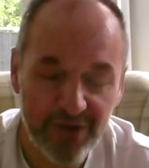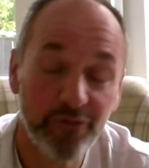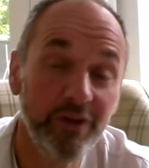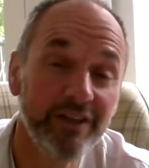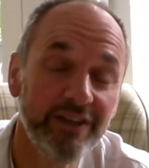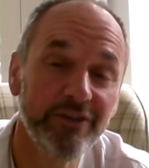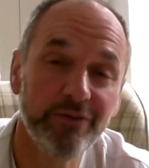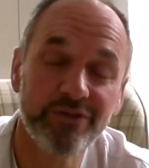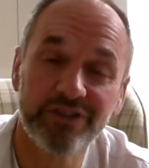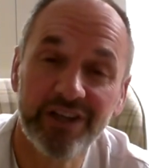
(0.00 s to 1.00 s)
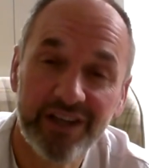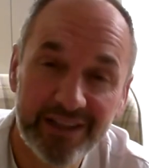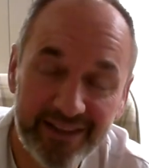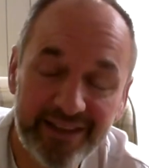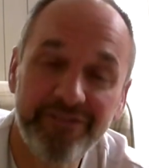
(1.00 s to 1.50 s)
really used to
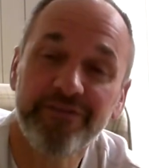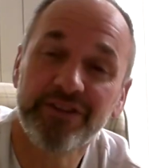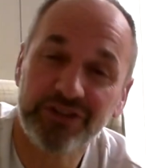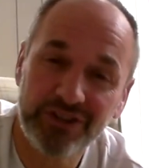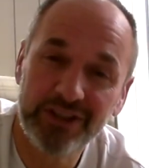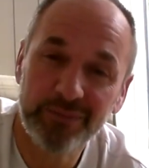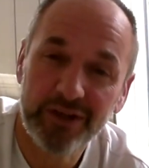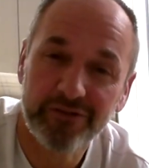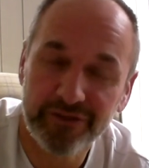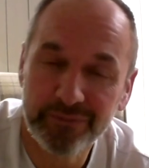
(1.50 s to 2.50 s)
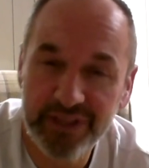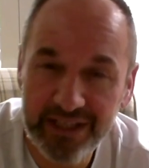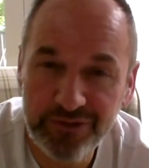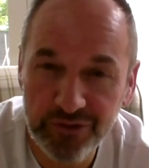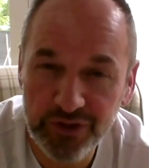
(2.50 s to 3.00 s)
lift the sheep from
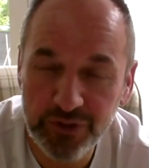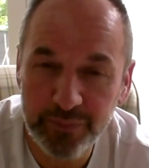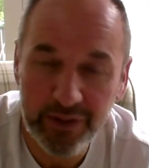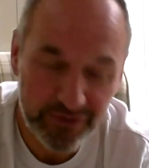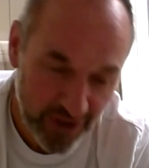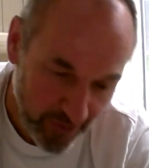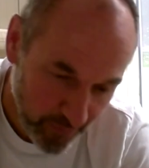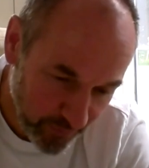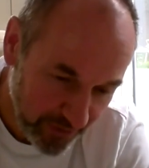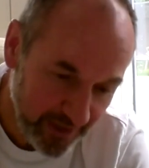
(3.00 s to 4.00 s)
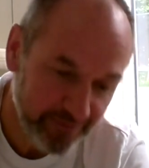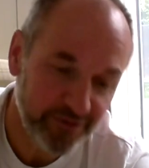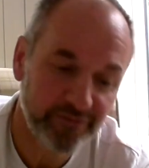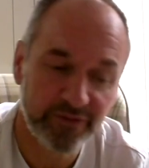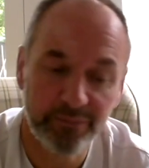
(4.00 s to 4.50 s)
dangerous spots or lift
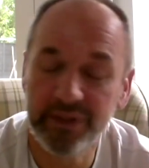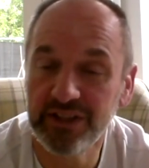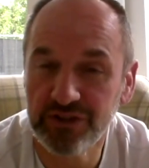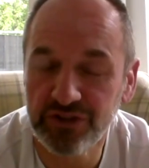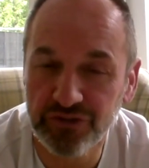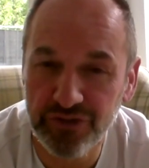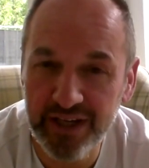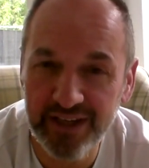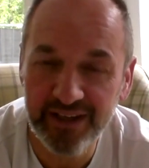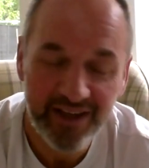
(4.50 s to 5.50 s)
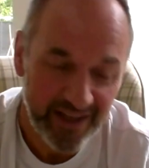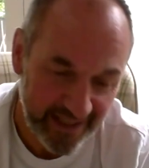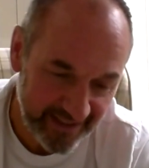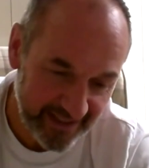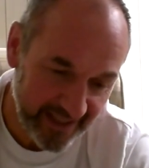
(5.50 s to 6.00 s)
them from being straying
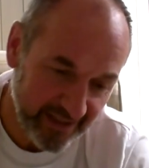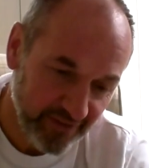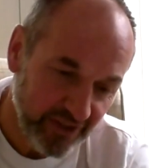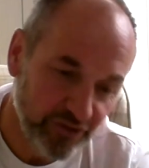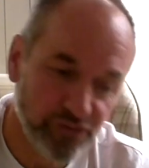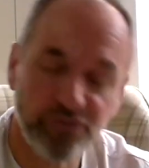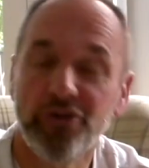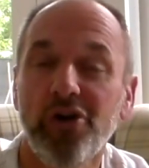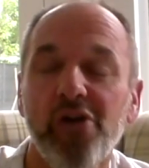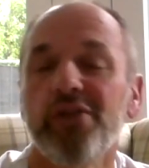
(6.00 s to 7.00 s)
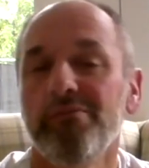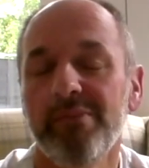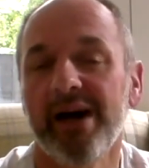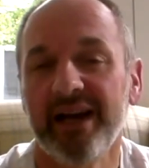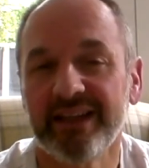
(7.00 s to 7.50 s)
and kind of draw them
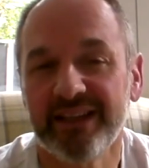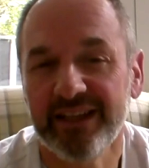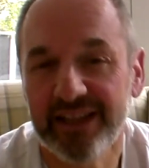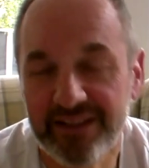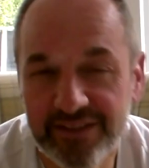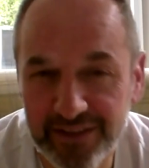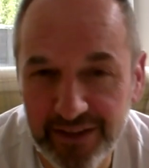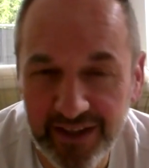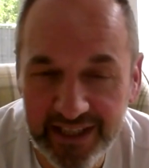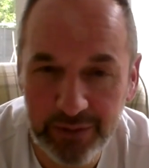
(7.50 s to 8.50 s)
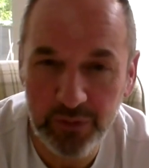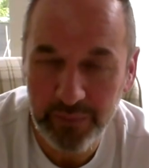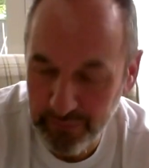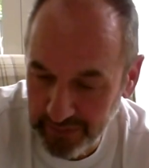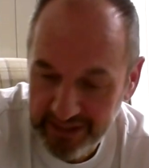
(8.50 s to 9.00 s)
back into line. It would
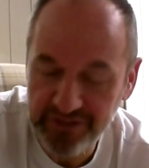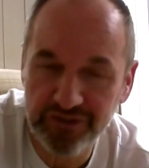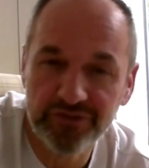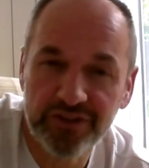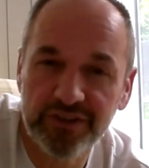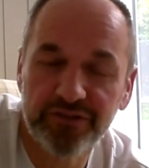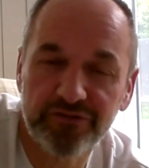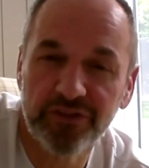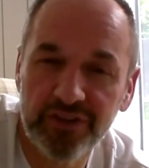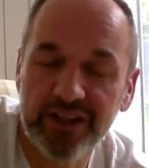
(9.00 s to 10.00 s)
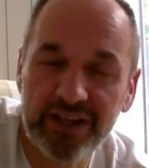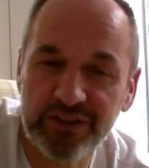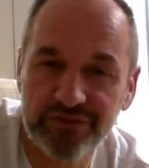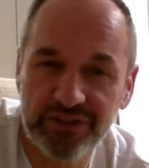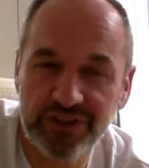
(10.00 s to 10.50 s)
be placed under the front
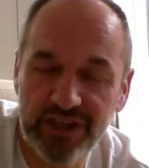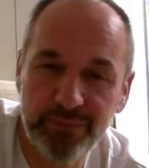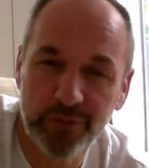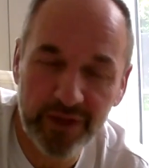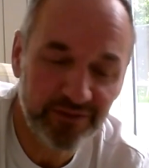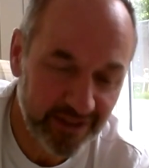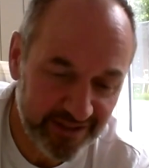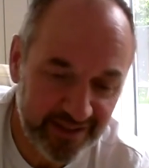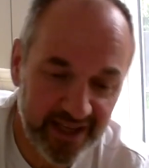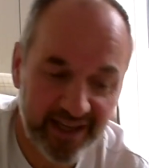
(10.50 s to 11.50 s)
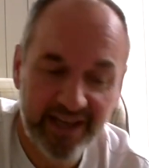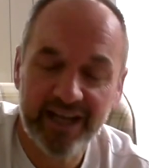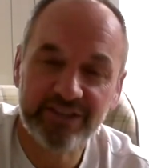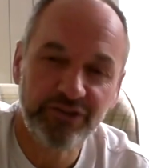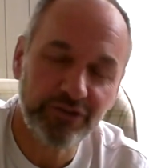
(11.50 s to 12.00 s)
legs of a sheep around its neck
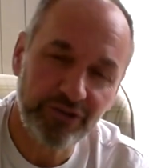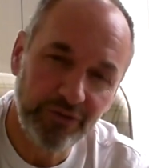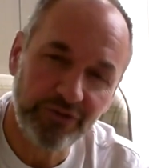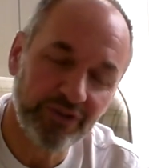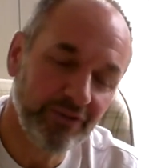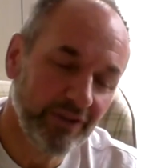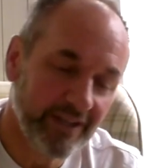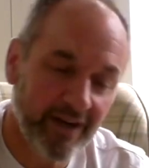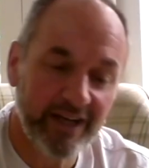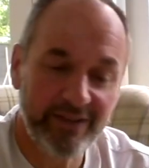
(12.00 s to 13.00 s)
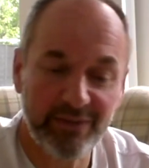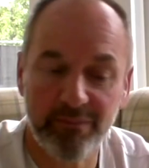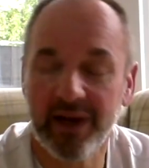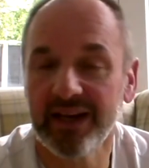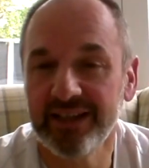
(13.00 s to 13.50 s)
and just used to guide them
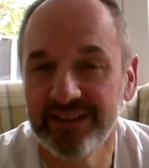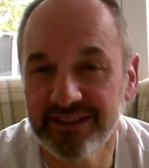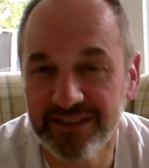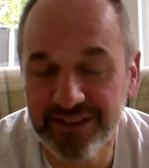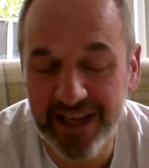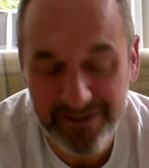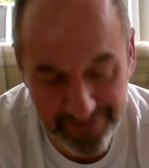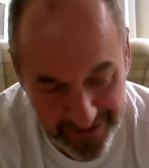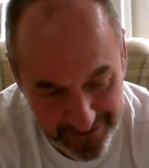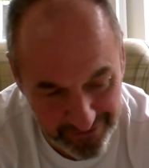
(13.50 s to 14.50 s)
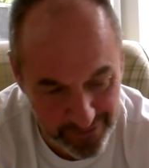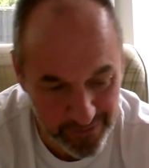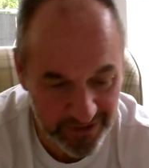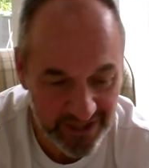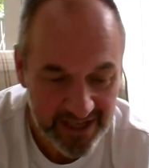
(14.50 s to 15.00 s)
back into safety, of
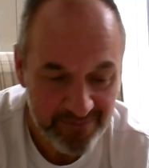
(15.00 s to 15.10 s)
course.